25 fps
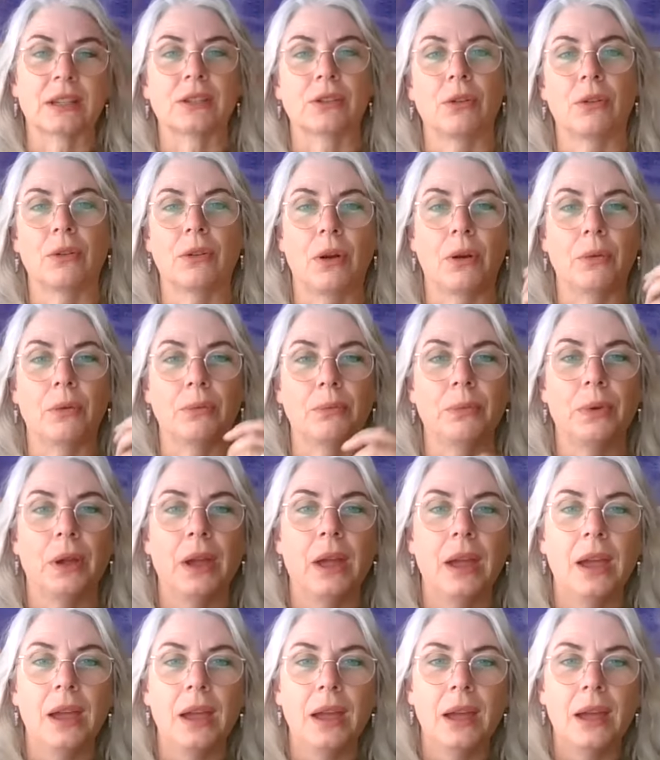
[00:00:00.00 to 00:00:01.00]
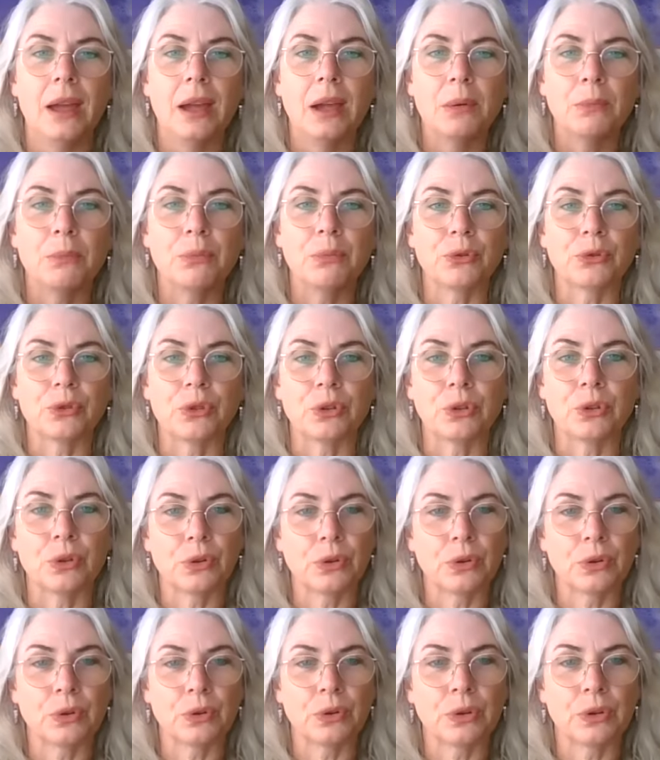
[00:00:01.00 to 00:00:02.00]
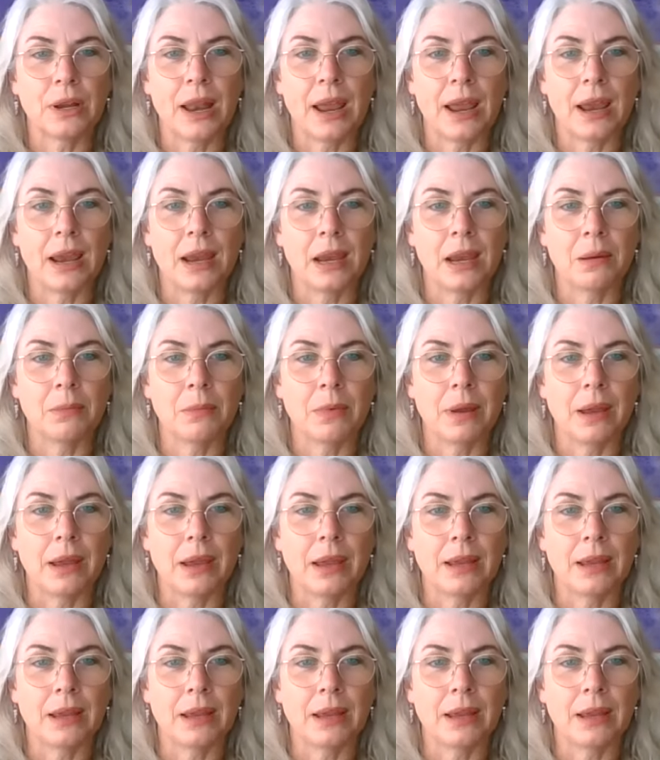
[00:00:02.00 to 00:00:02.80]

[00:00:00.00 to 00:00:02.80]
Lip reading: So I'll put her name